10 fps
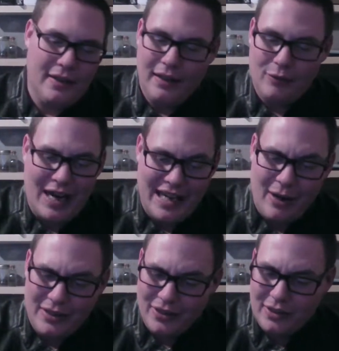right now
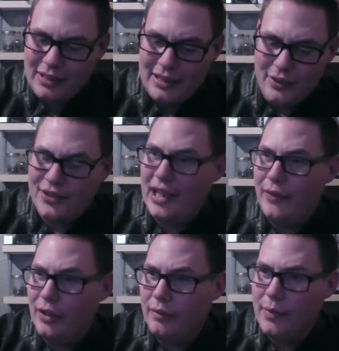he's looking like your
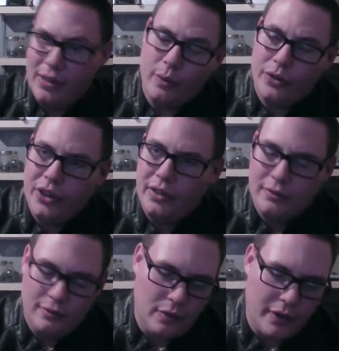savior, he or she.
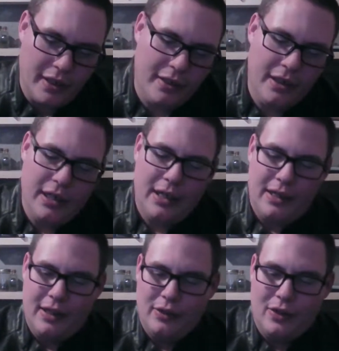Okay,
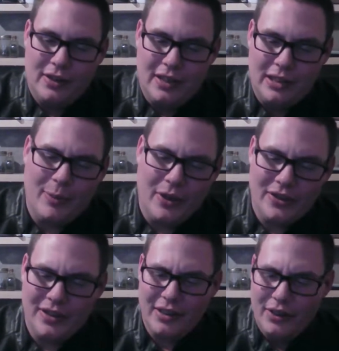they're looking like the
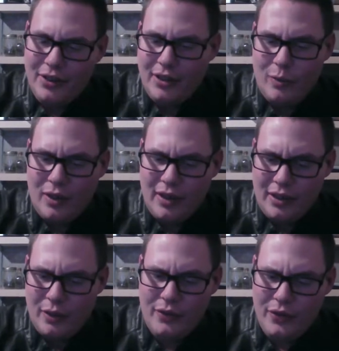person you're going to want to
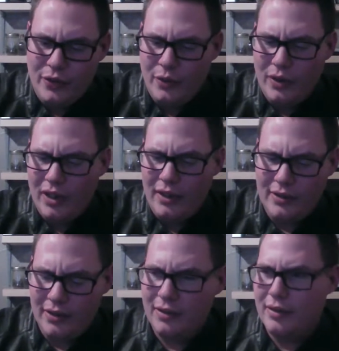go
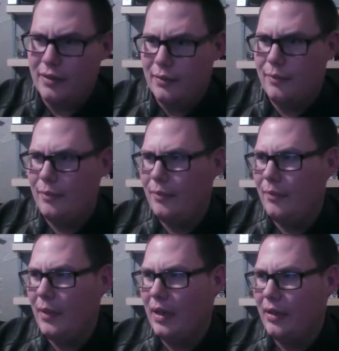to
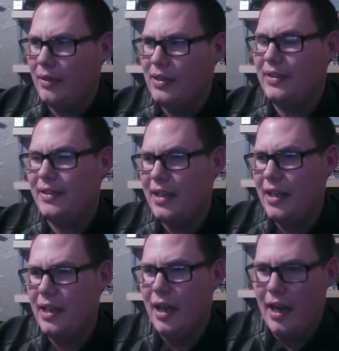
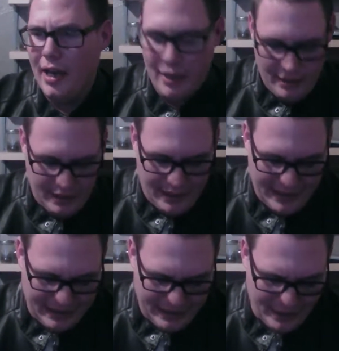see, and I
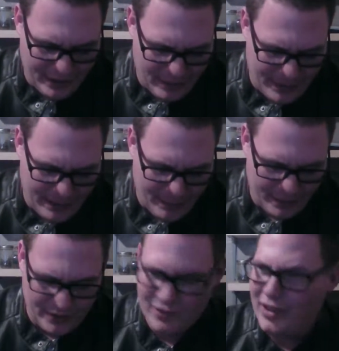think that they're going to be the
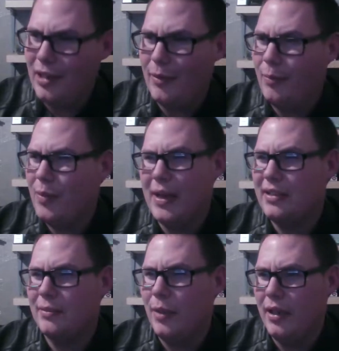person who's going to help you make
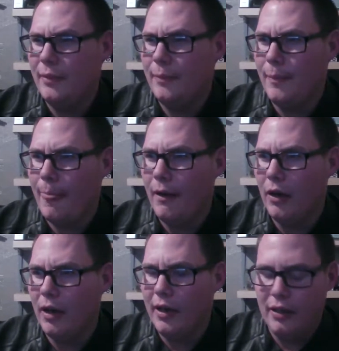some money. All
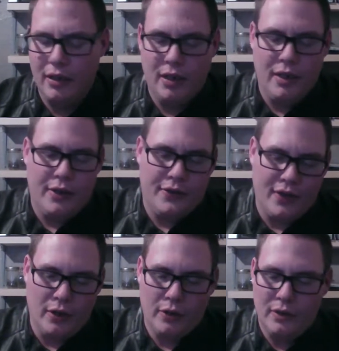right,
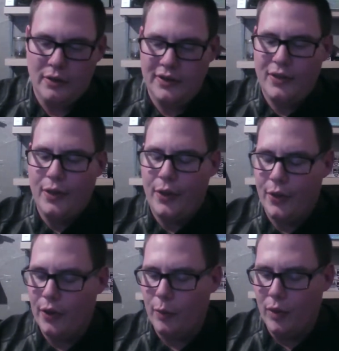so let's do the
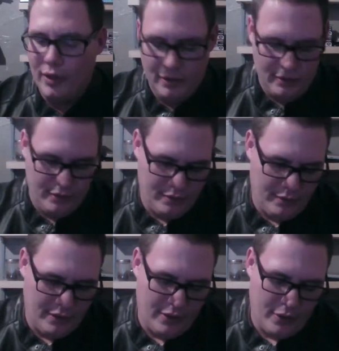third one.
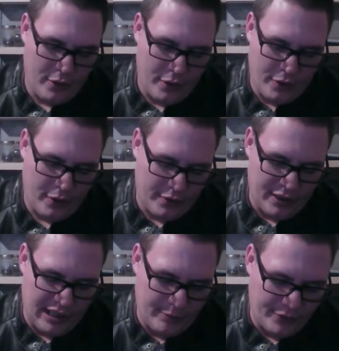Third
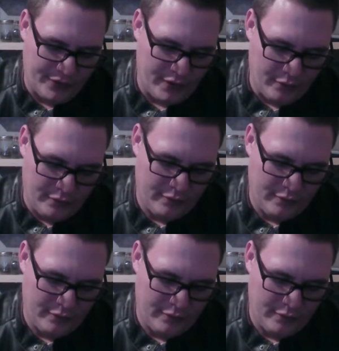cobblestone.